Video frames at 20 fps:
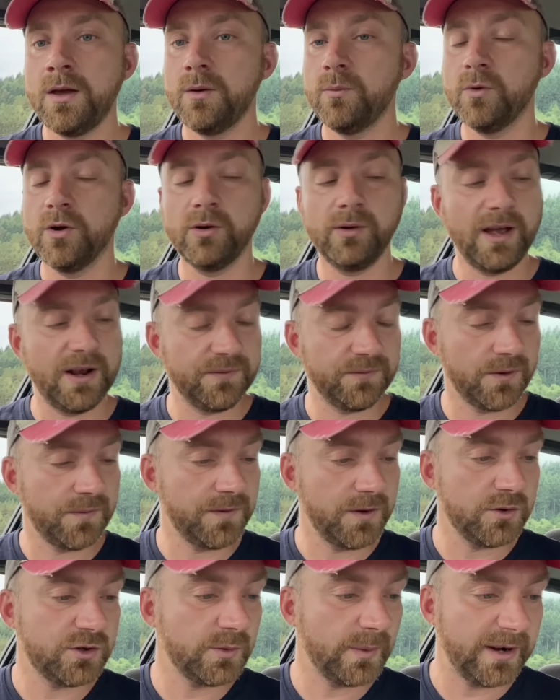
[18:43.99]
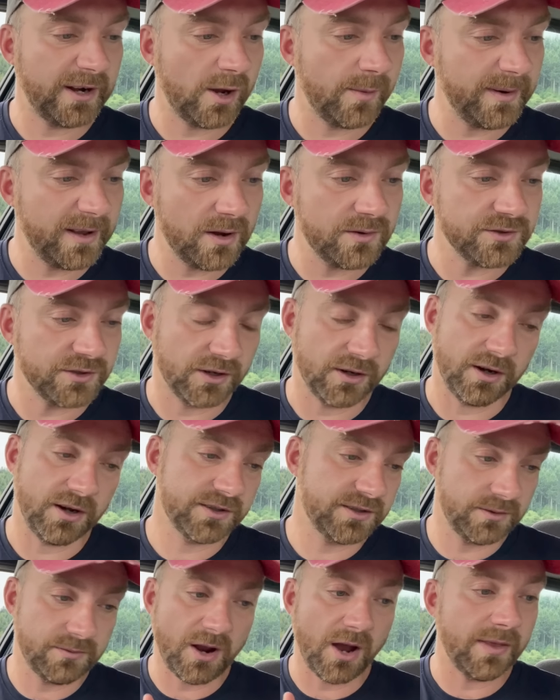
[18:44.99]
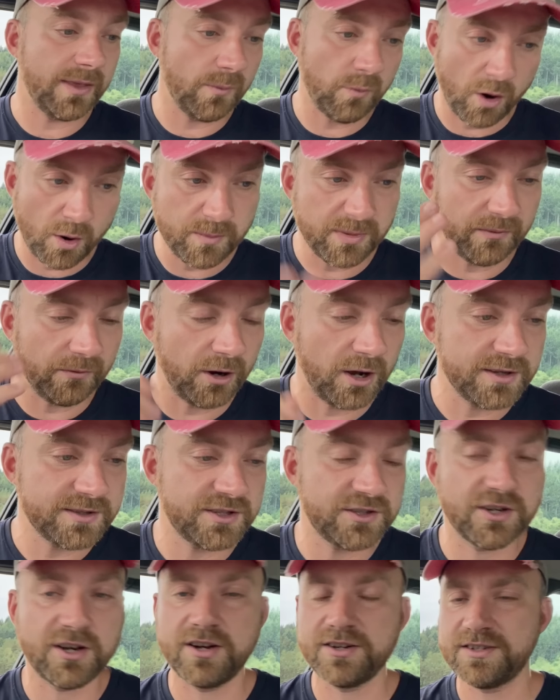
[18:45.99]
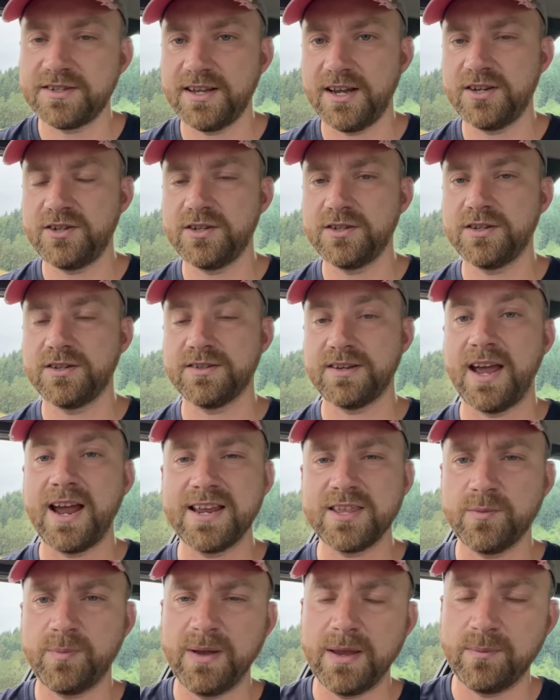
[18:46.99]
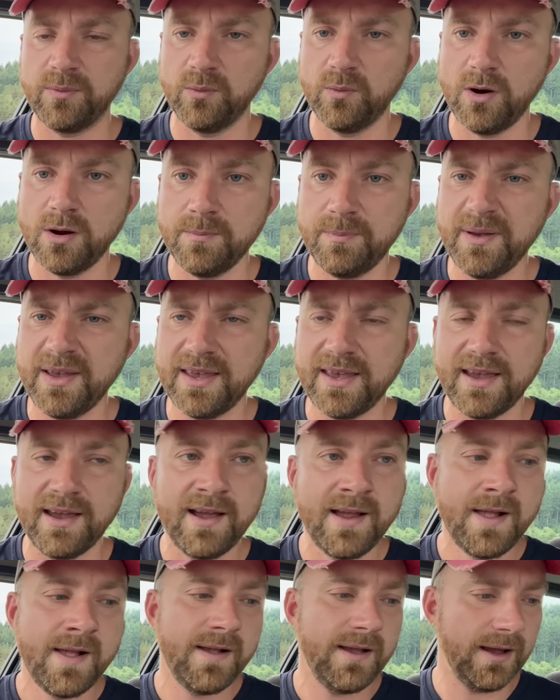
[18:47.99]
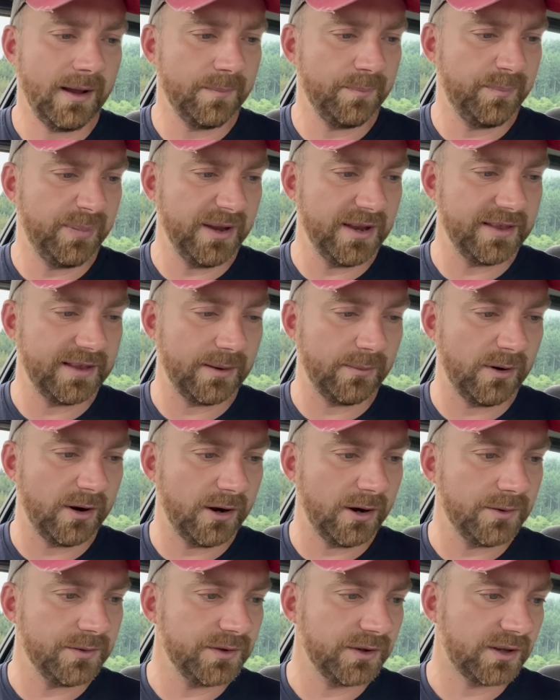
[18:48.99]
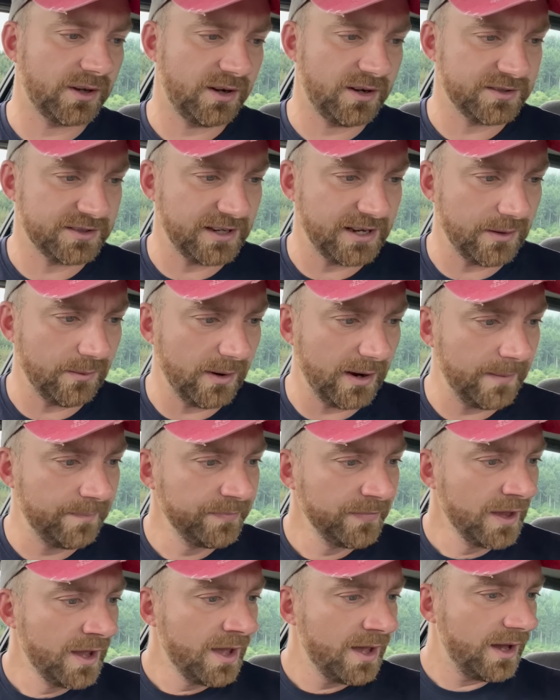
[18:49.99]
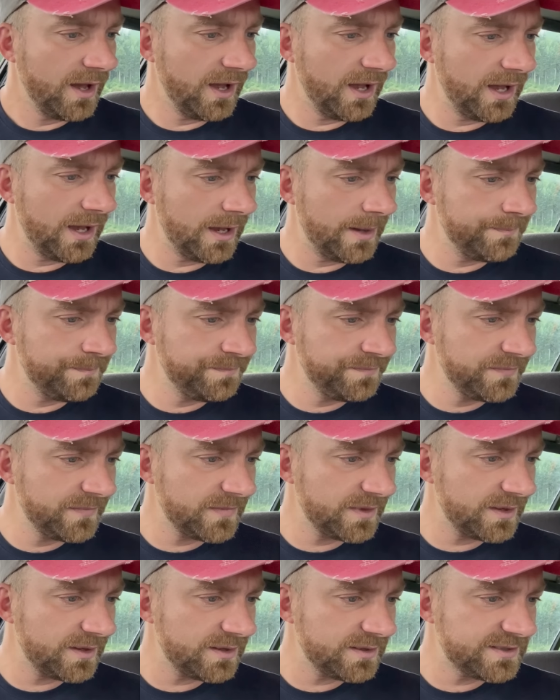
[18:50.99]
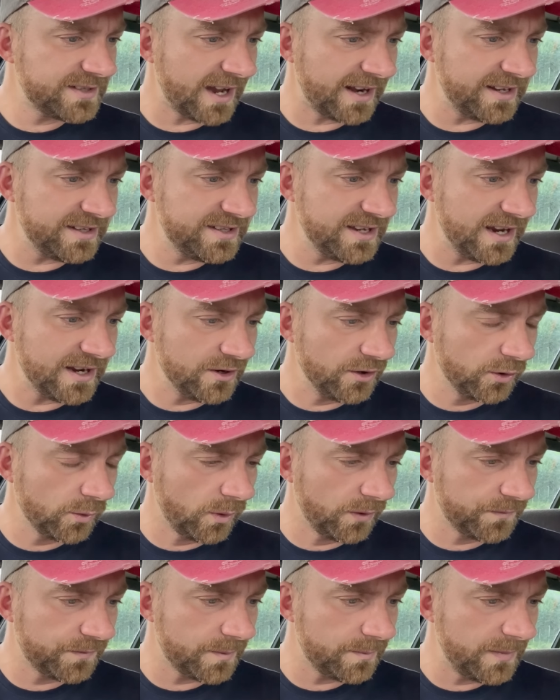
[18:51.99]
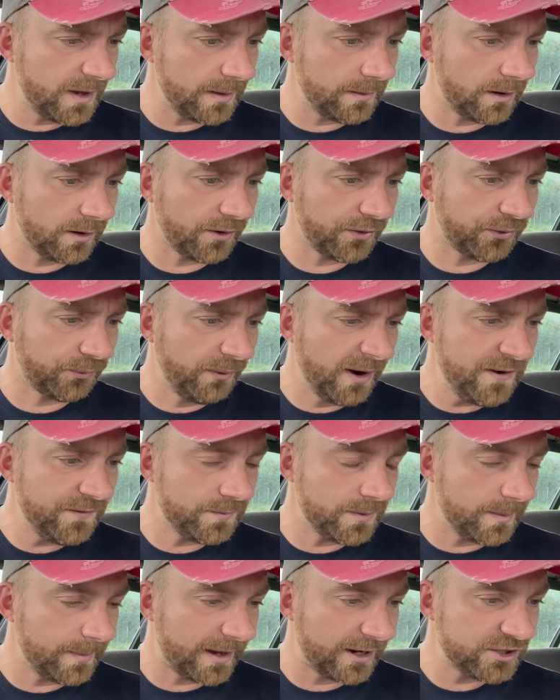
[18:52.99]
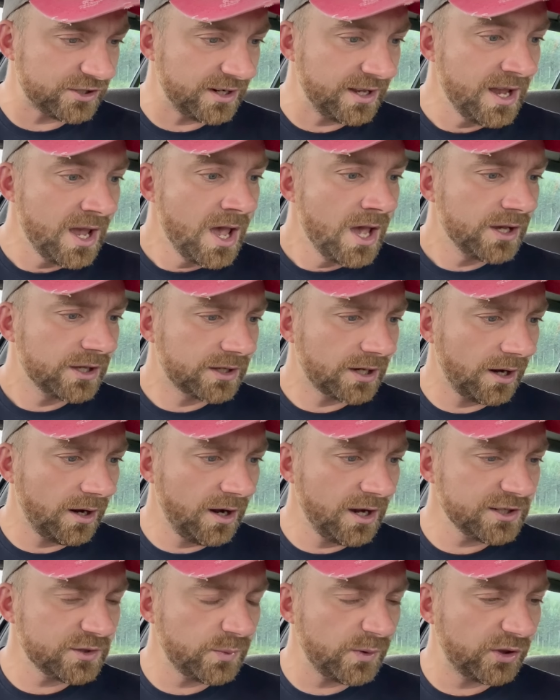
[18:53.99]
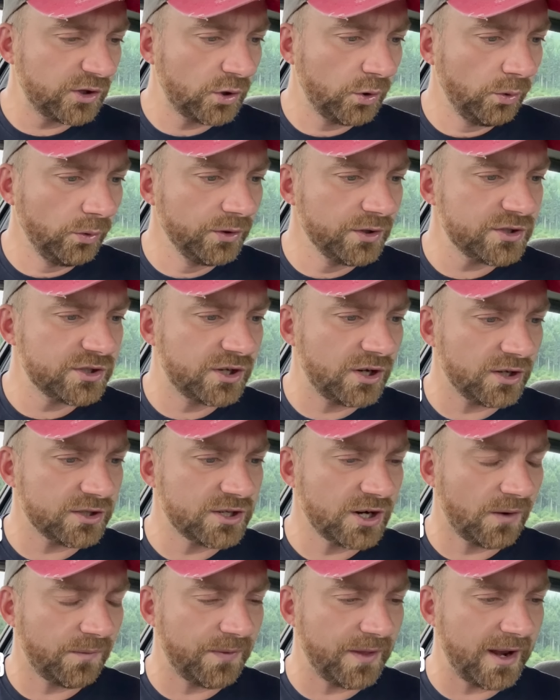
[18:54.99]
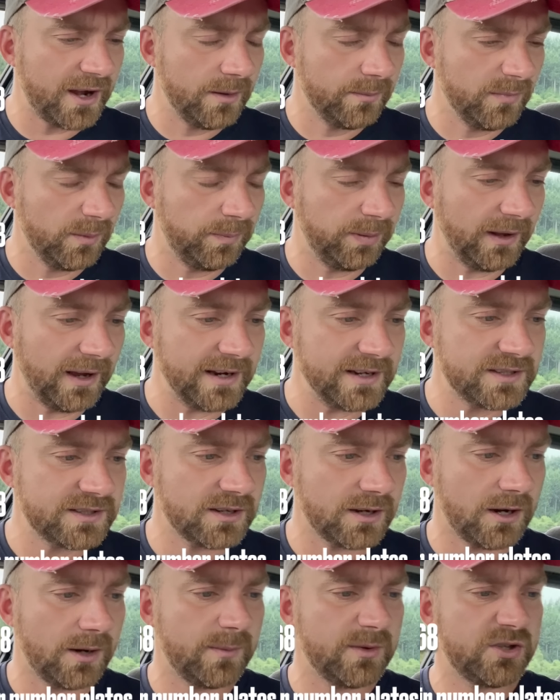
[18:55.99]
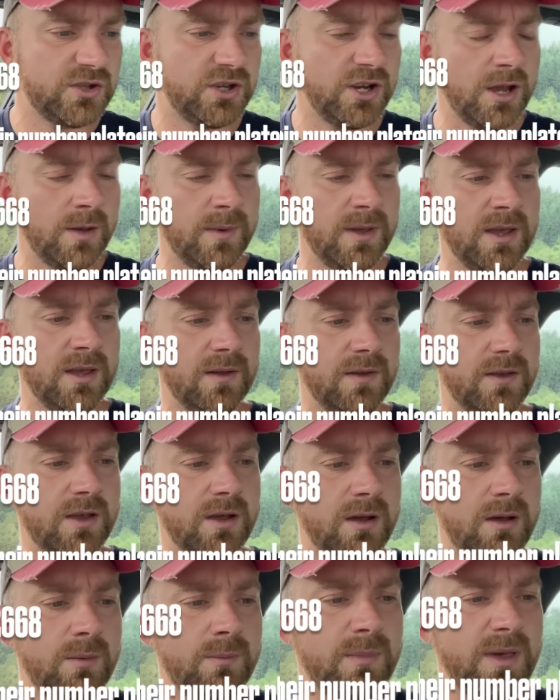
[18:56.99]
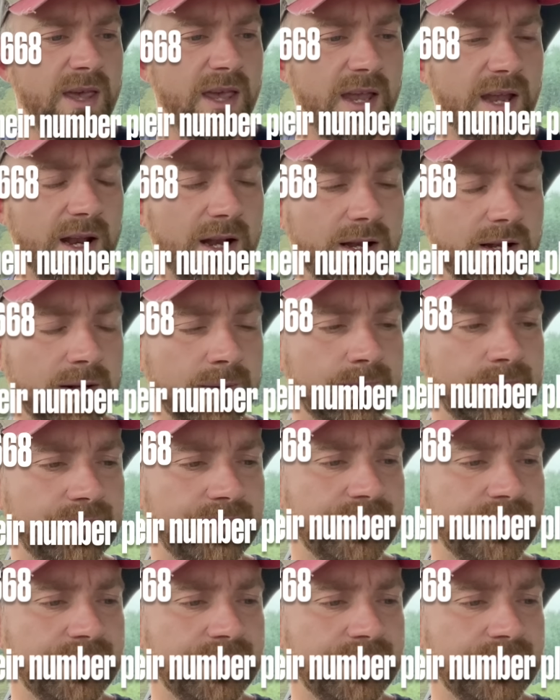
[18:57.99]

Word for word: we'll head for a future where nobody owns a car. So no, there won't be right to charge stations because A, the people won't be here, and B, they won't own the cars anyway. Um, Danny D, another one from me. I got three from him actually. Cars with corners cut off their number plates. I'm assuming you mean.